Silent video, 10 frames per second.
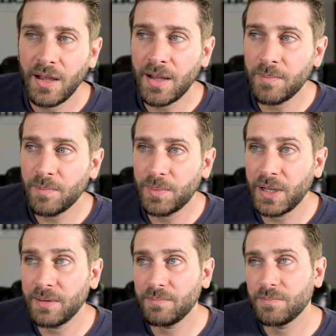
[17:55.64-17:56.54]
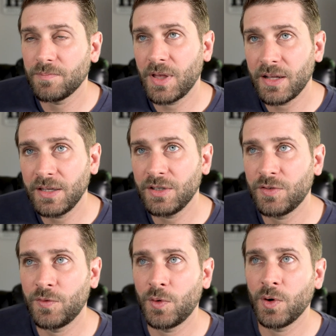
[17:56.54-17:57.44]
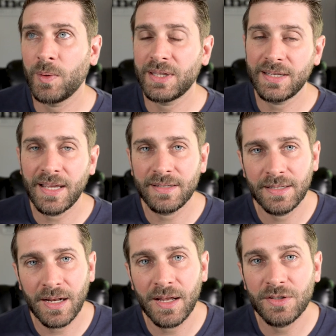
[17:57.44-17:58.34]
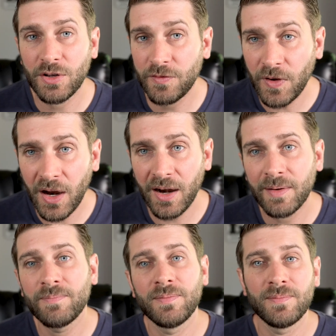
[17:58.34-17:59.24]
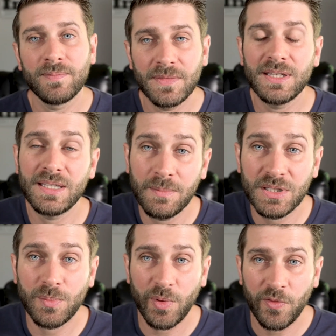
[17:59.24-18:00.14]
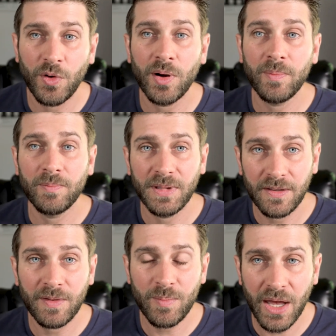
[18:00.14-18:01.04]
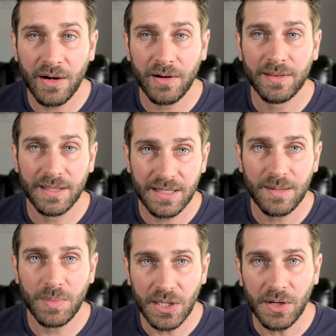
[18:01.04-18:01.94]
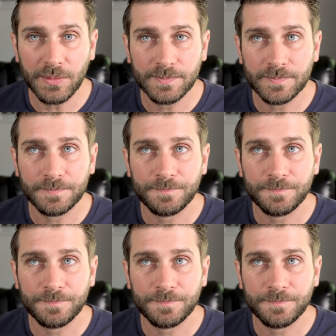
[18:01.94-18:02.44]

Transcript: but at least for what they tested on so far, it seems to perform even better than DPO.